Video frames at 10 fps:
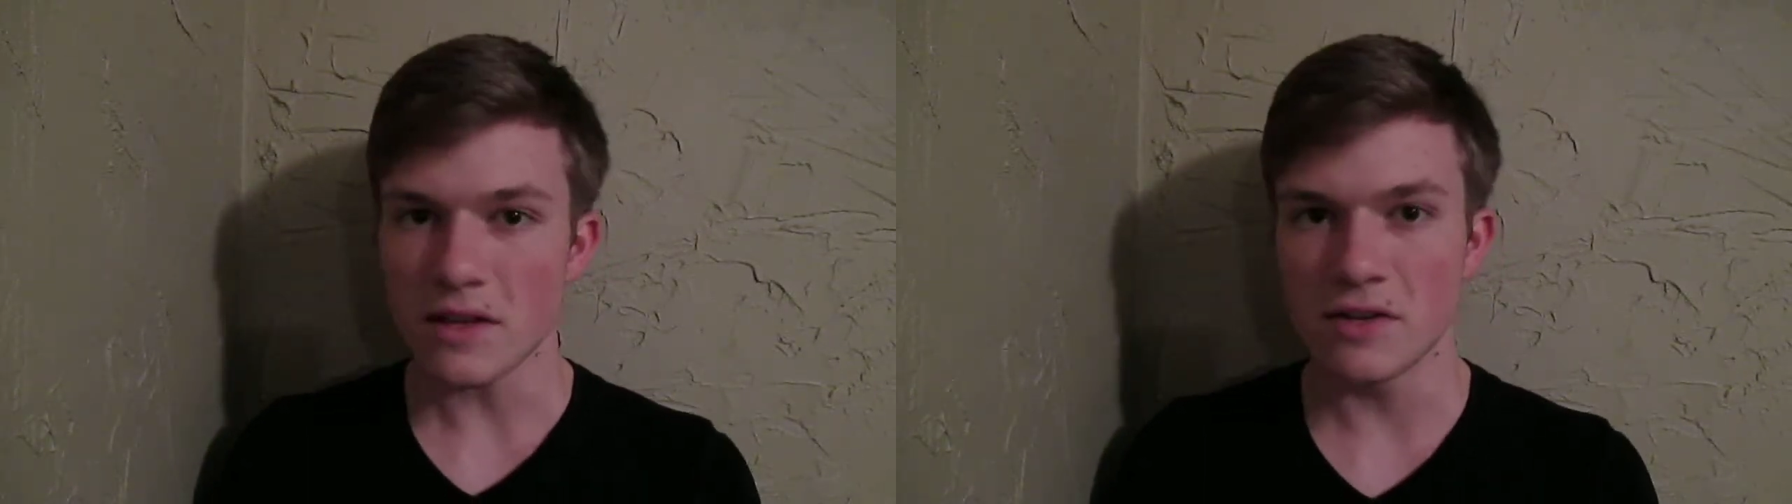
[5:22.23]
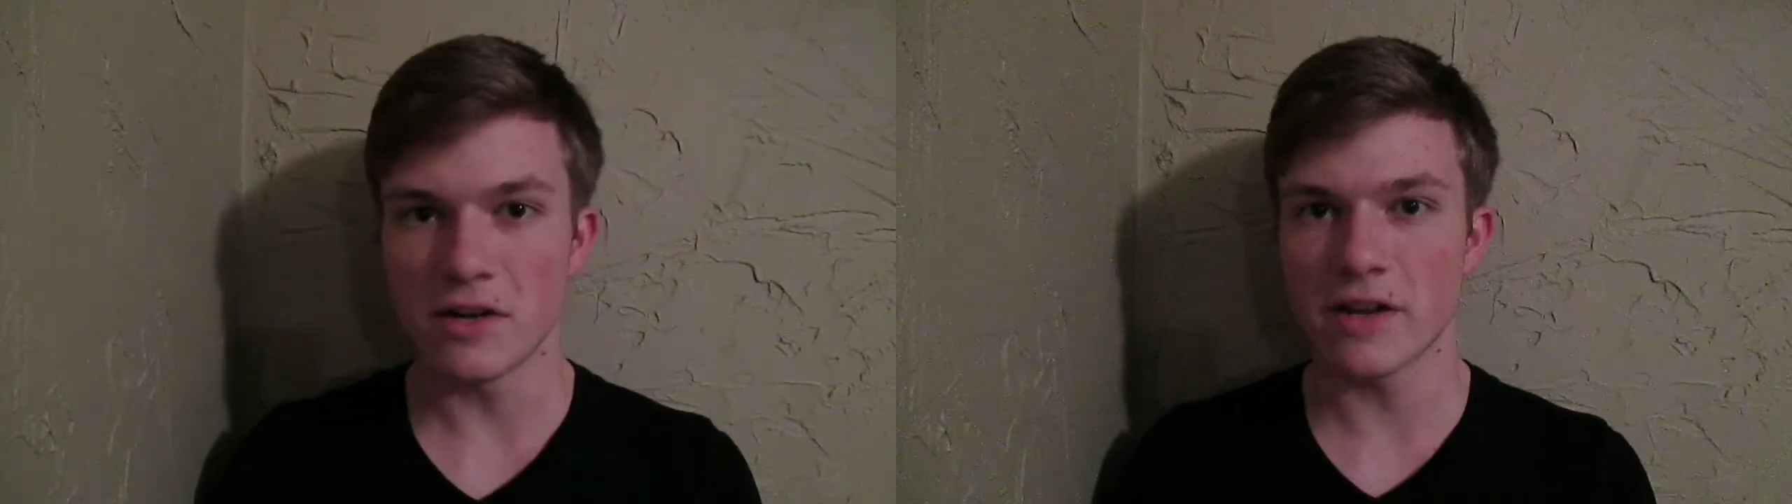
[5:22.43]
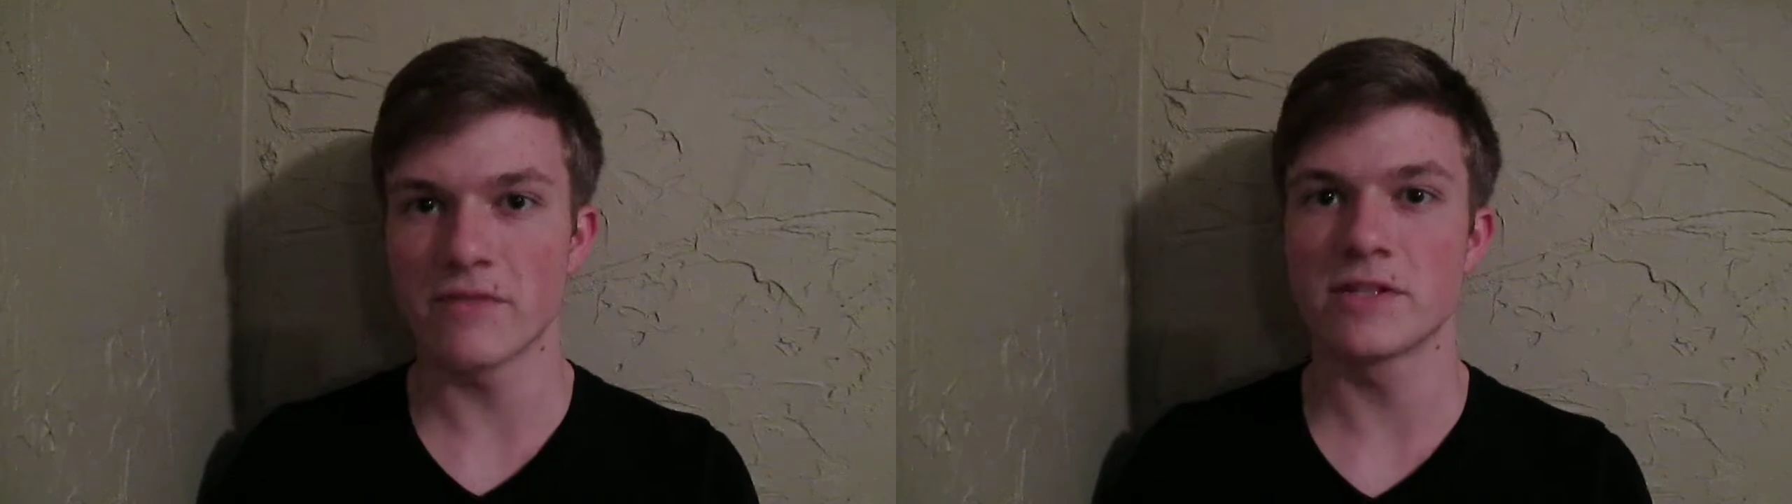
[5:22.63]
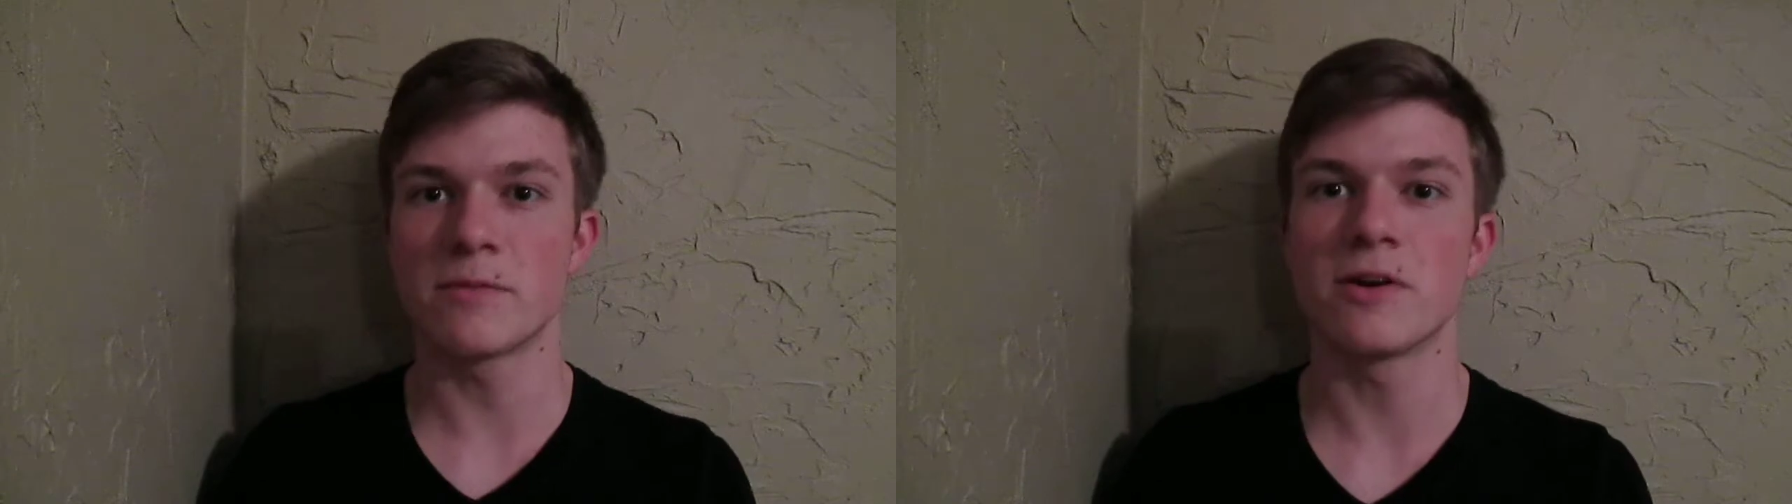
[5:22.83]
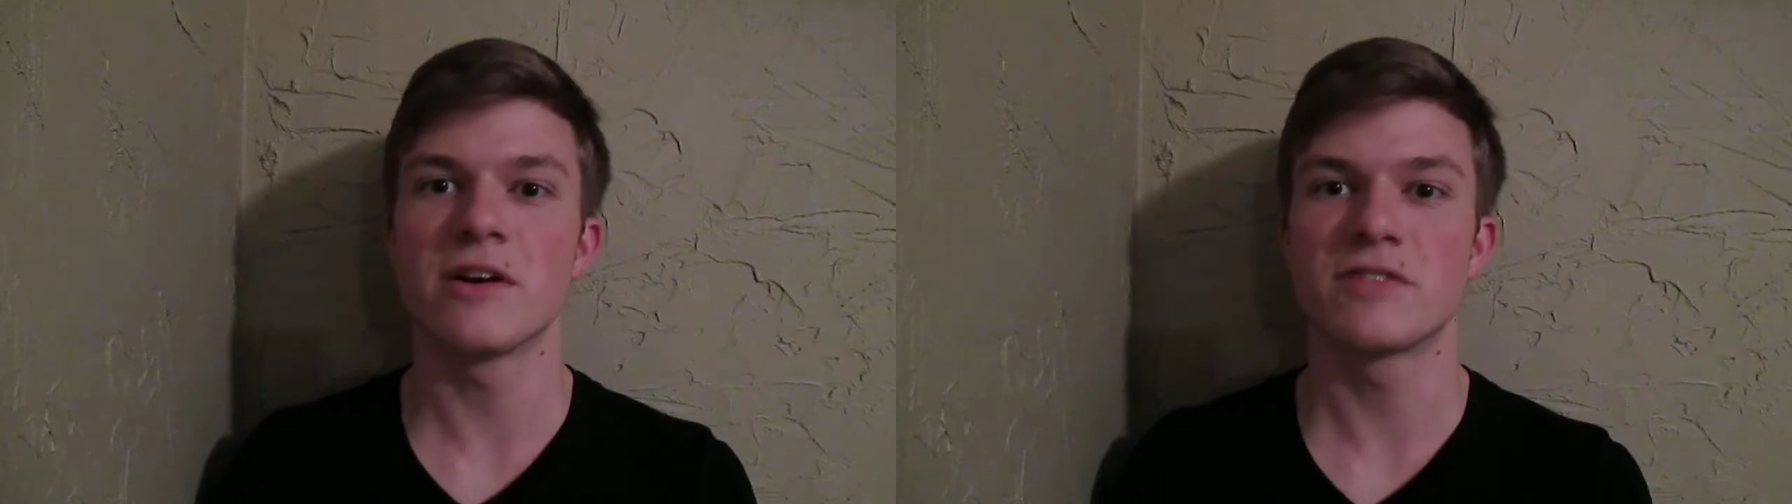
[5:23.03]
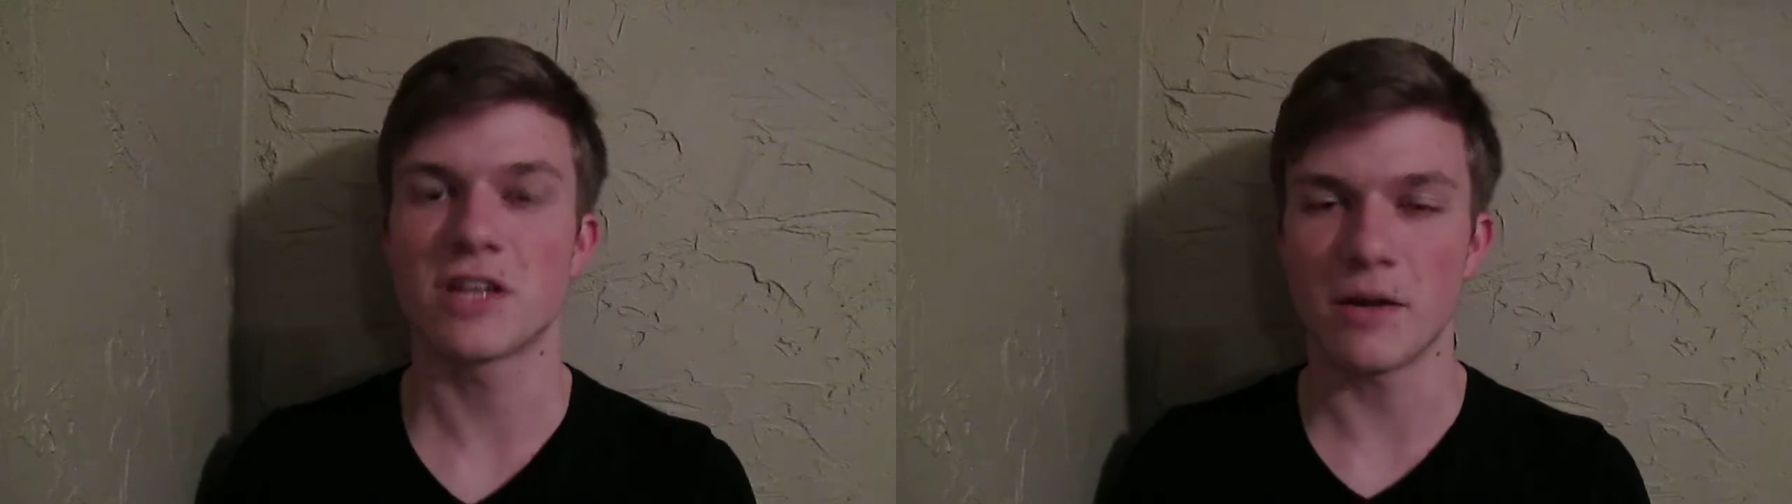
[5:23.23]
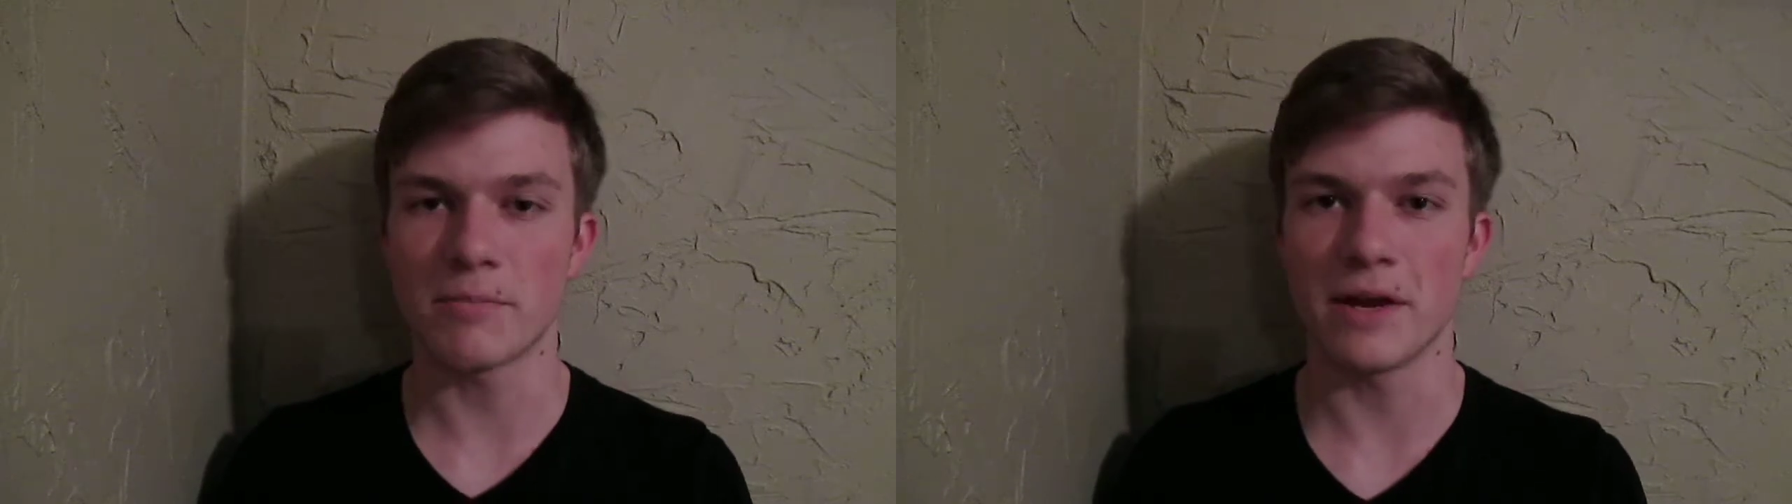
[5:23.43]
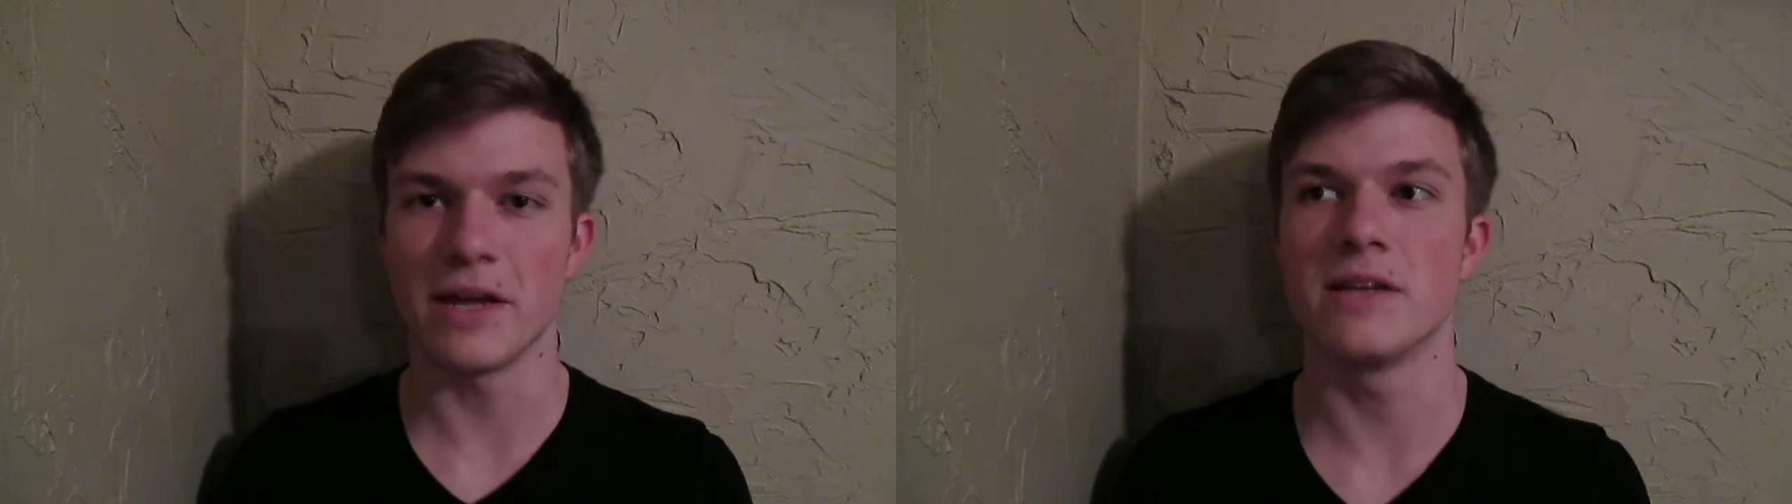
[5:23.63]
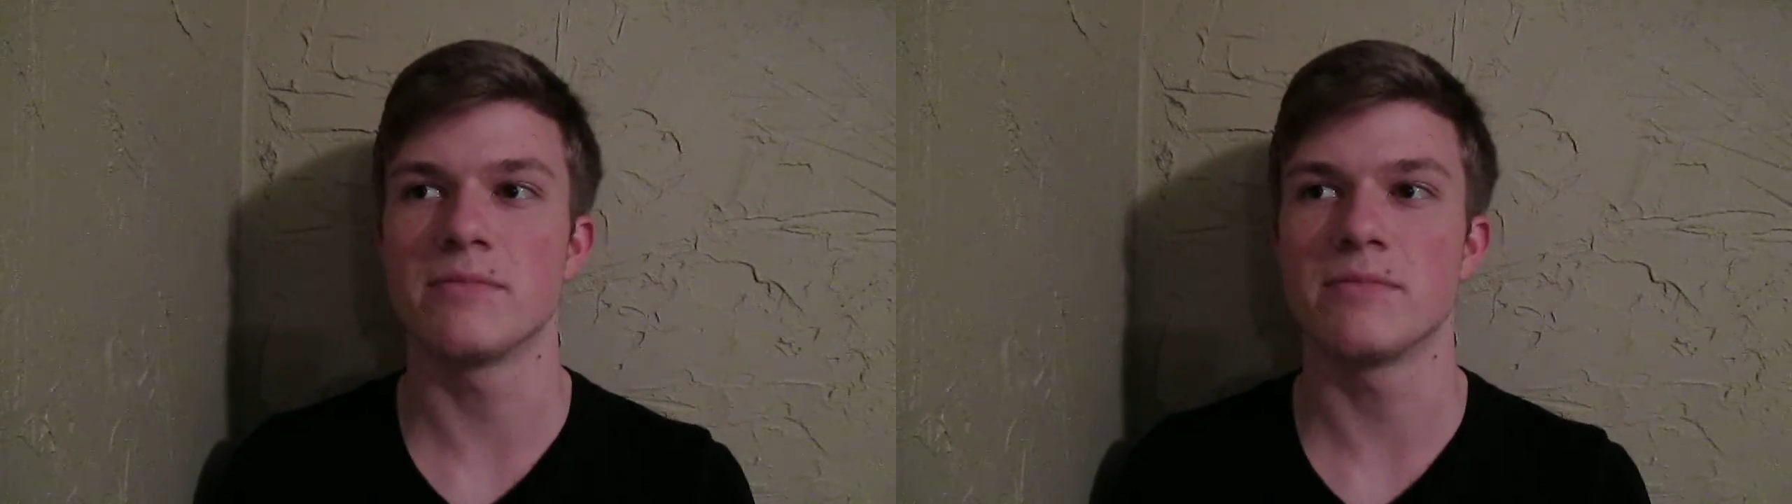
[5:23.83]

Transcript: not even smart enough to comprehend